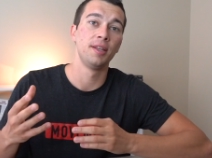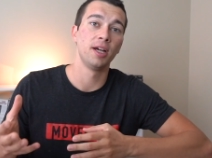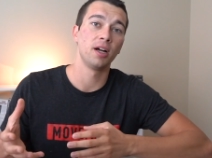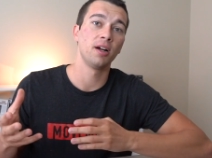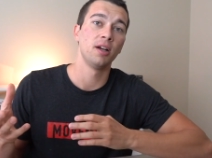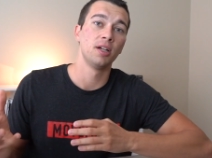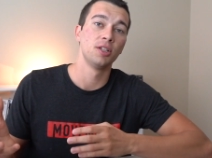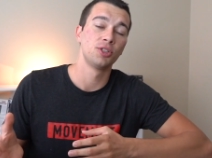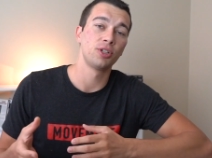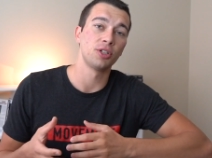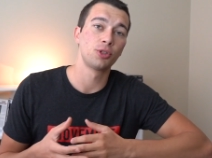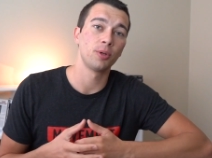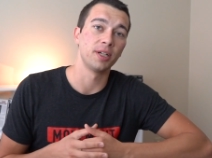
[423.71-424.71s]
their
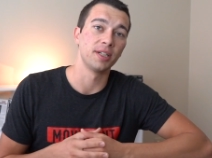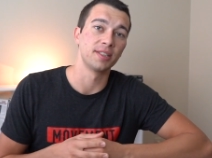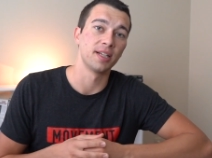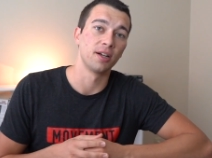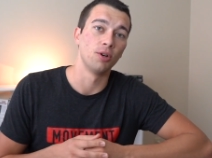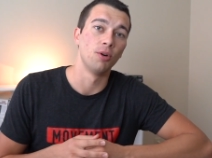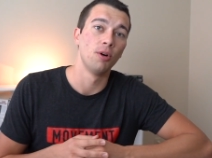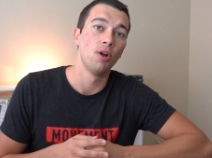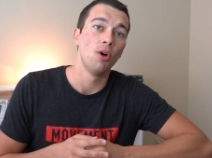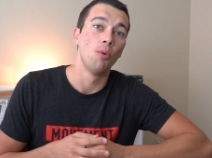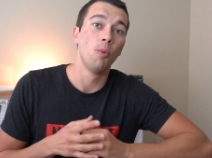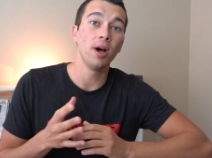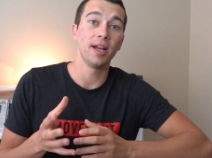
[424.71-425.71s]
stretch shortening cycle.
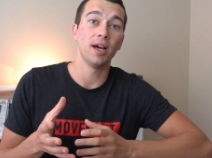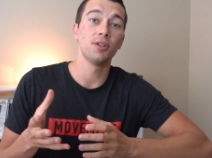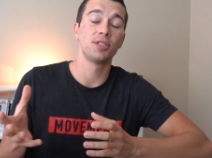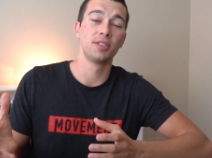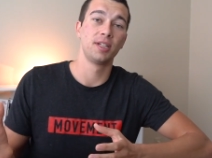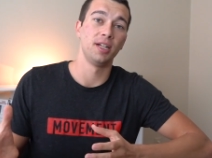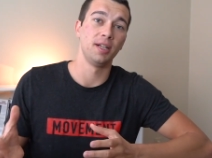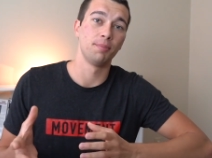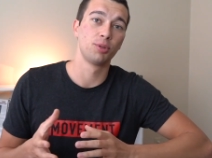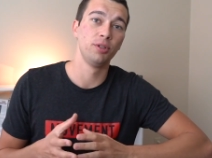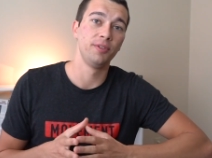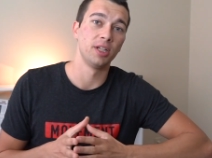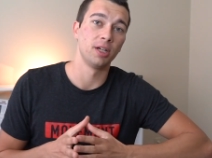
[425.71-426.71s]
What else is going to
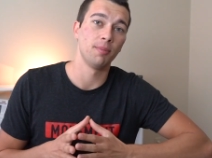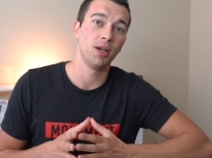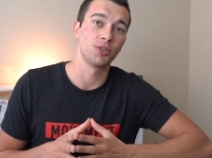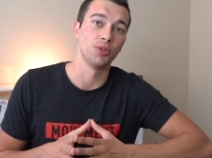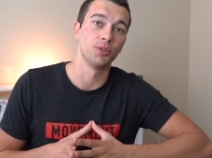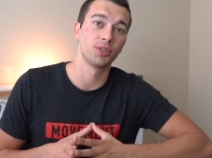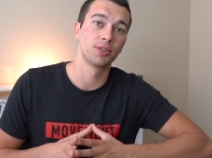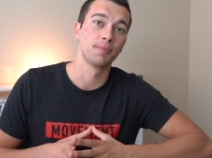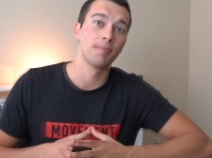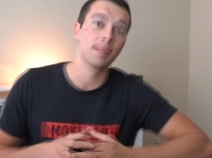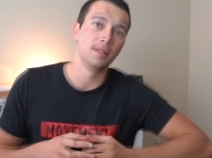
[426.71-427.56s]
improve in their muscles?